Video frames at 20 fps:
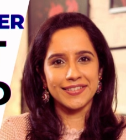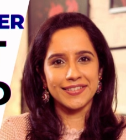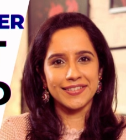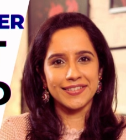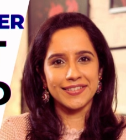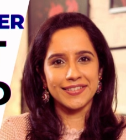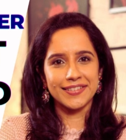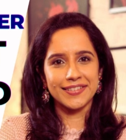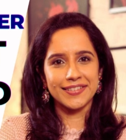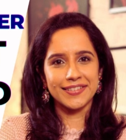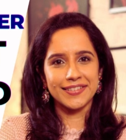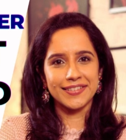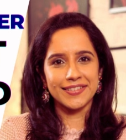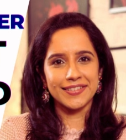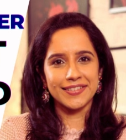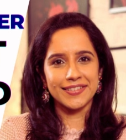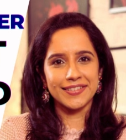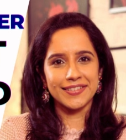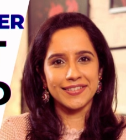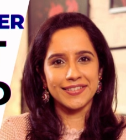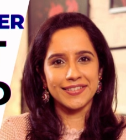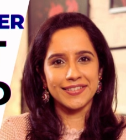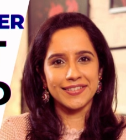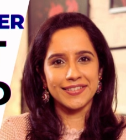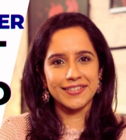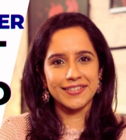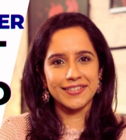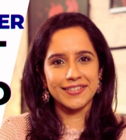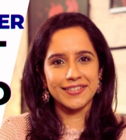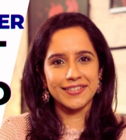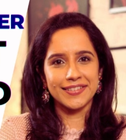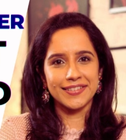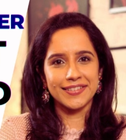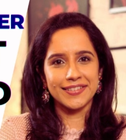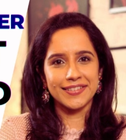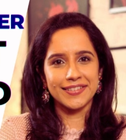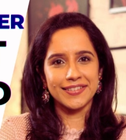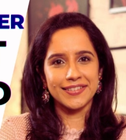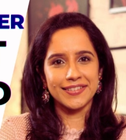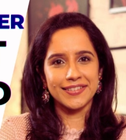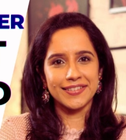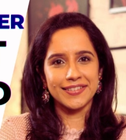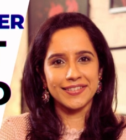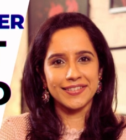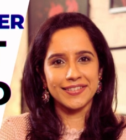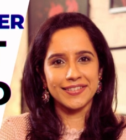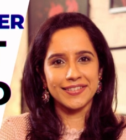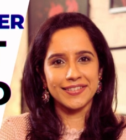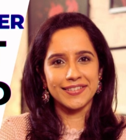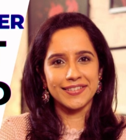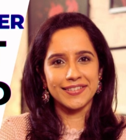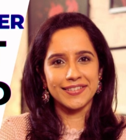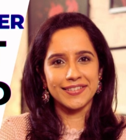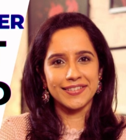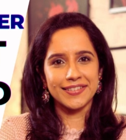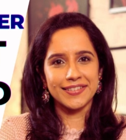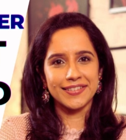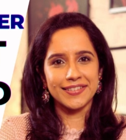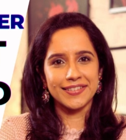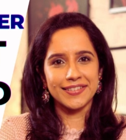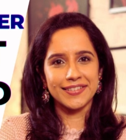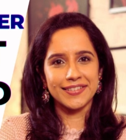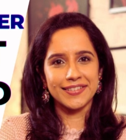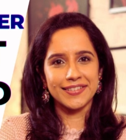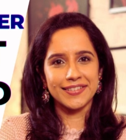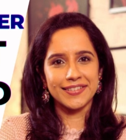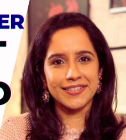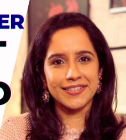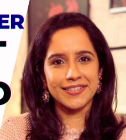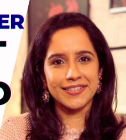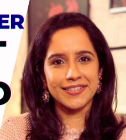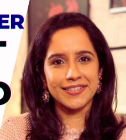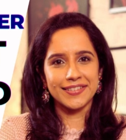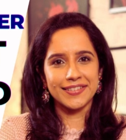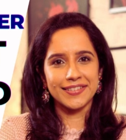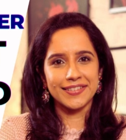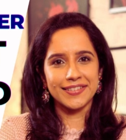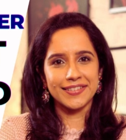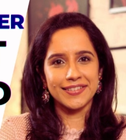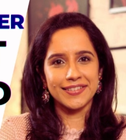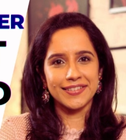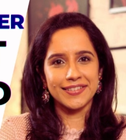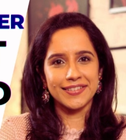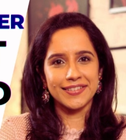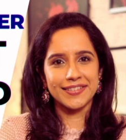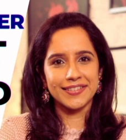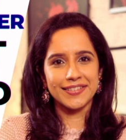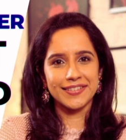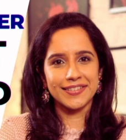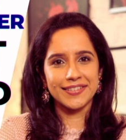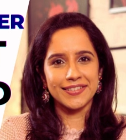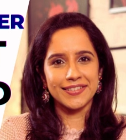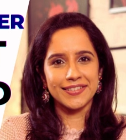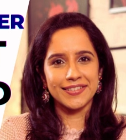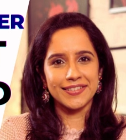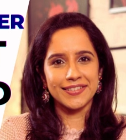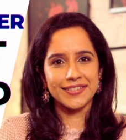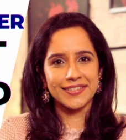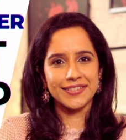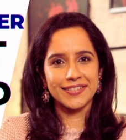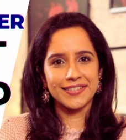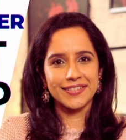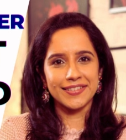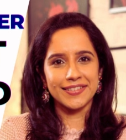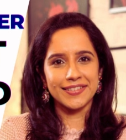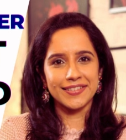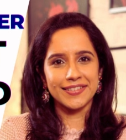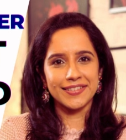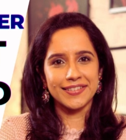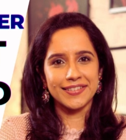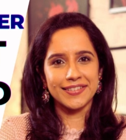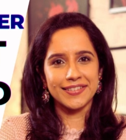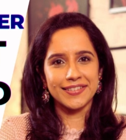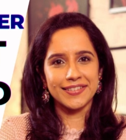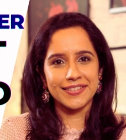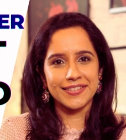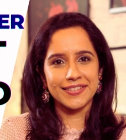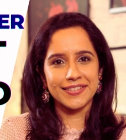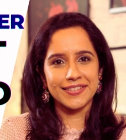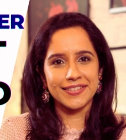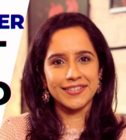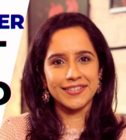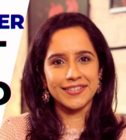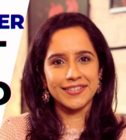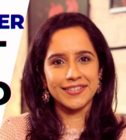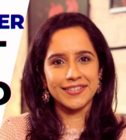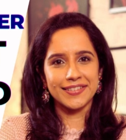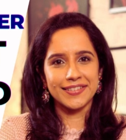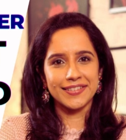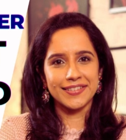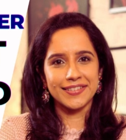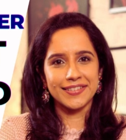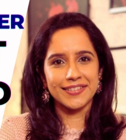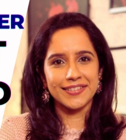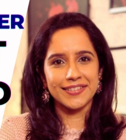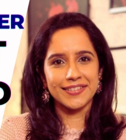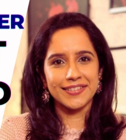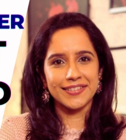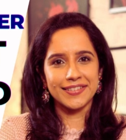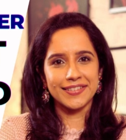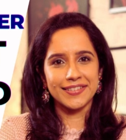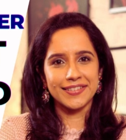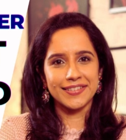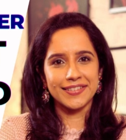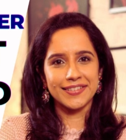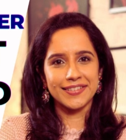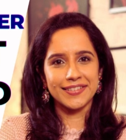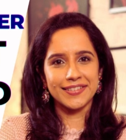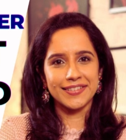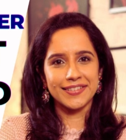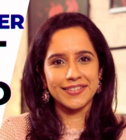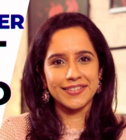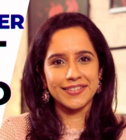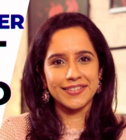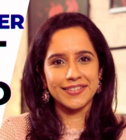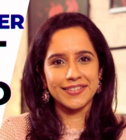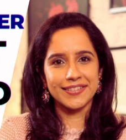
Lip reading: The face doesn't move, so there is nothing to read.